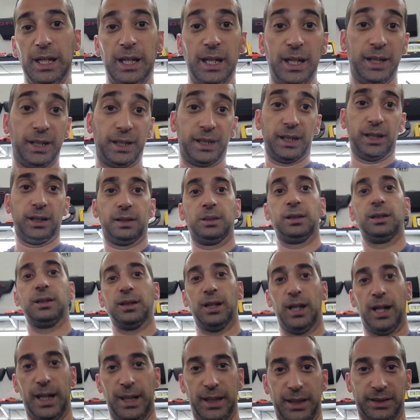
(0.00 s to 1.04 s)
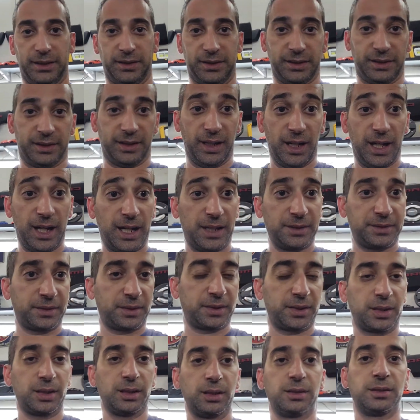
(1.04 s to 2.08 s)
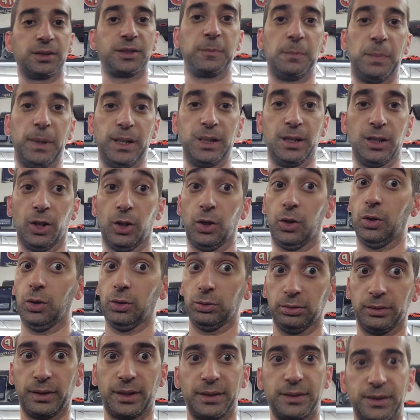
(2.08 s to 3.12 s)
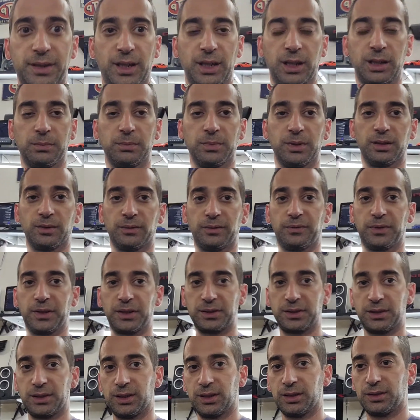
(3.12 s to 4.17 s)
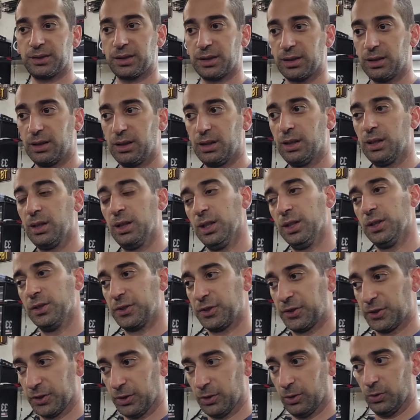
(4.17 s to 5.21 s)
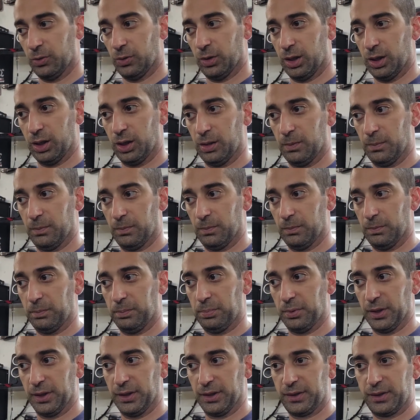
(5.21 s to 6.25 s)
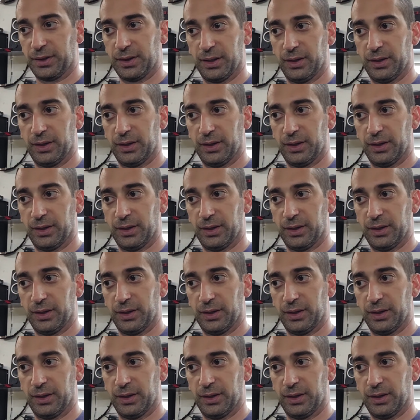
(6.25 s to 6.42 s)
again, I did not spend a whole lot of time fixing it. So, but